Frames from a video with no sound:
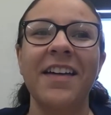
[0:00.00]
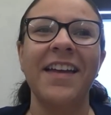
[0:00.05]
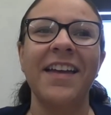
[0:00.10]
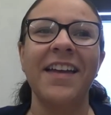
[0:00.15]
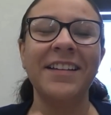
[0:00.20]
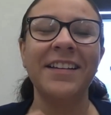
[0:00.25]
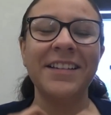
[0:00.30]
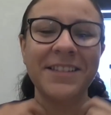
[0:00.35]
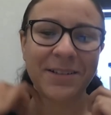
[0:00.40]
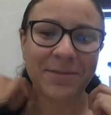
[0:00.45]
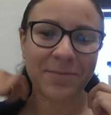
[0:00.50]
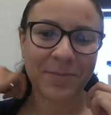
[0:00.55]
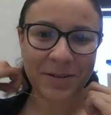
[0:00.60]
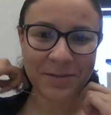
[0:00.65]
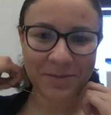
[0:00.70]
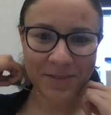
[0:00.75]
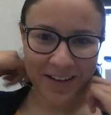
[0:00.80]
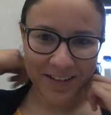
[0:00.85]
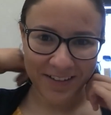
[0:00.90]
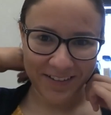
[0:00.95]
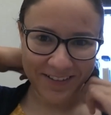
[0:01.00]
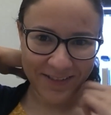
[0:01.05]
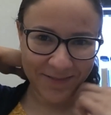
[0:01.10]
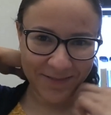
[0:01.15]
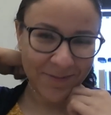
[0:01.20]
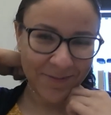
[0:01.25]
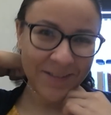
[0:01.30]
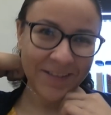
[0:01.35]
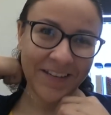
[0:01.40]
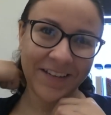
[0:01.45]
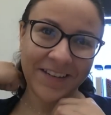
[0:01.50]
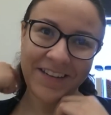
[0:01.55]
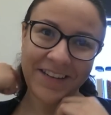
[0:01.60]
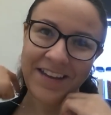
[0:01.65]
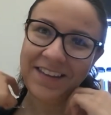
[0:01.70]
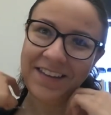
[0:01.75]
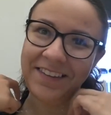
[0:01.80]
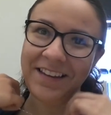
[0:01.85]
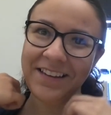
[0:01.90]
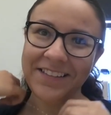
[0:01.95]
And it took me a while to be like,
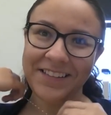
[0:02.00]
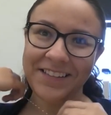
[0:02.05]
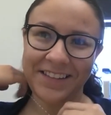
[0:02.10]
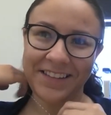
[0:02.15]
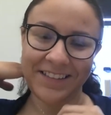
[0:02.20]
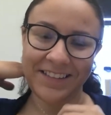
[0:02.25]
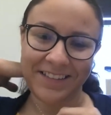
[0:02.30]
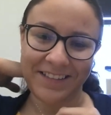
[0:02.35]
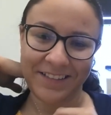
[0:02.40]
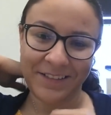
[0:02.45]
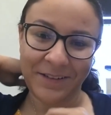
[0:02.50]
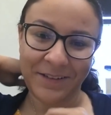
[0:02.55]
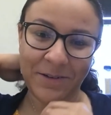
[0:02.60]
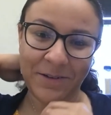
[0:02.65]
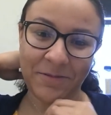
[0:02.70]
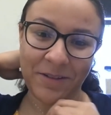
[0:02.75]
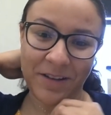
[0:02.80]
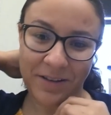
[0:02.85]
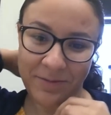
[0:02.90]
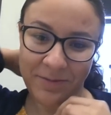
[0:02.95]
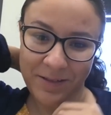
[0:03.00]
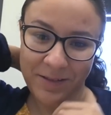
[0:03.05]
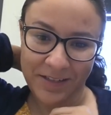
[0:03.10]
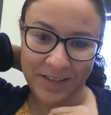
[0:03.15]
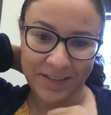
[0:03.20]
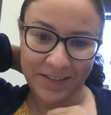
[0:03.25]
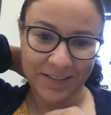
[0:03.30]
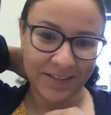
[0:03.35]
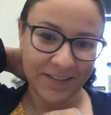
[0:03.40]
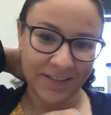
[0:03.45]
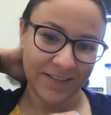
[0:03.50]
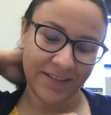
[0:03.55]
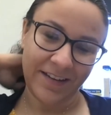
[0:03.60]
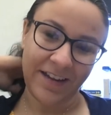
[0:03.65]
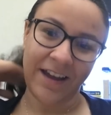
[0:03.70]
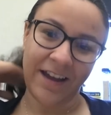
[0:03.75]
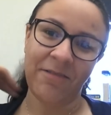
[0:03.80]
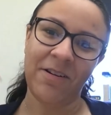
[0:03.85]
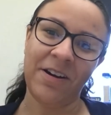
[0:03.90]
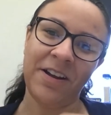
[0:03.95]
yeah, that did go well because
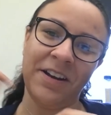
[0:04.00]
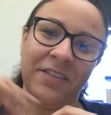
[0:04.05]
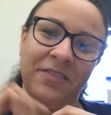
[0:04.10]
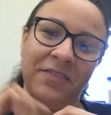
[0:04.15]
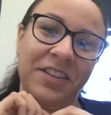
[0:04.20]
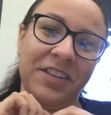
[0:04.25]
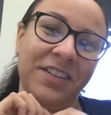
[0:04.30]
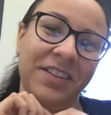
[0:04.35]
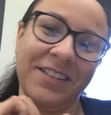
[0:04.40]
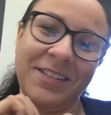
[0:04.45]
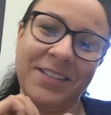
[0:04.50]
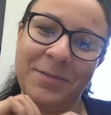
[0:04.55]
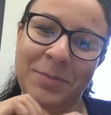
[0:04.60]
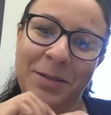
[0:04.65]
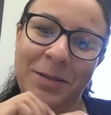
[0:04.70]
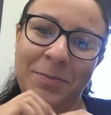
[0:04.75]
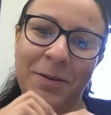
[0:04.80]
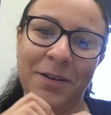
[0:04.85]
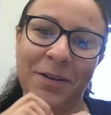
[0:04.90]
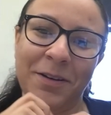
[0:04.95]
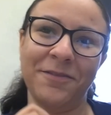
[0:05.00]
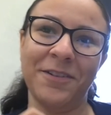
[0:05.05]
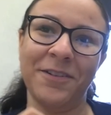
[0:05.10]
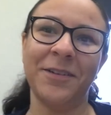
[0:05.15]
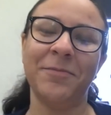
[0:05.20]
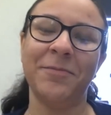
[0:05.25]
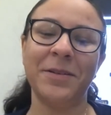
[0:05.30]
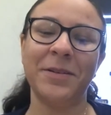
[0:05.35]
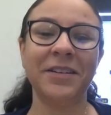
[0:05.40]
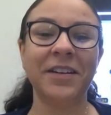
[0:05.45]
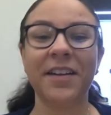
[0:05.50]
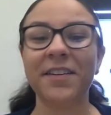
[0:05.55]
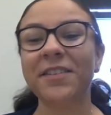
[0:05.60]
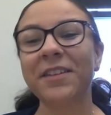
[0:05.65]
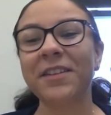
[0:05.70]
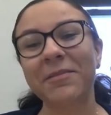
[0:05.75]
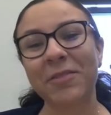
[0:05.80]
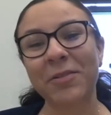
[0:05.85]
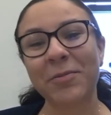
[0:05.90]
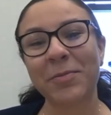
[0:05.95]
I want everything to be perfect, but
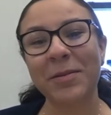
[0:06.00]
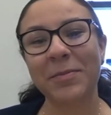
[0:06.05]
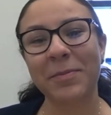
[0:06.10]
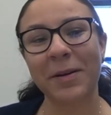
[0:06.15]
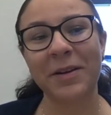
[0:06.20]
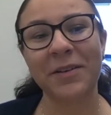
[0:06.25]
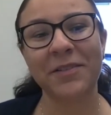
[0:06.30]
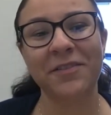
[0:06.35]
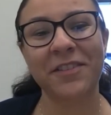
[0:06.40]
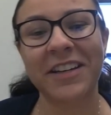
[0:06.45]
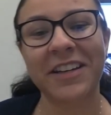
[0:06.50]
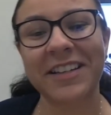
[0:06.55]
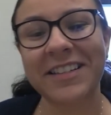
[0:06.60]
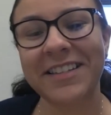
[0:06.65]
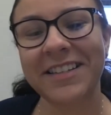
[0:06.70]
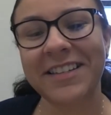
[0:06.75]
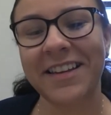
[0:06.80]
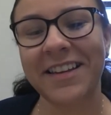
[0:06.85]
nothing will be perfect.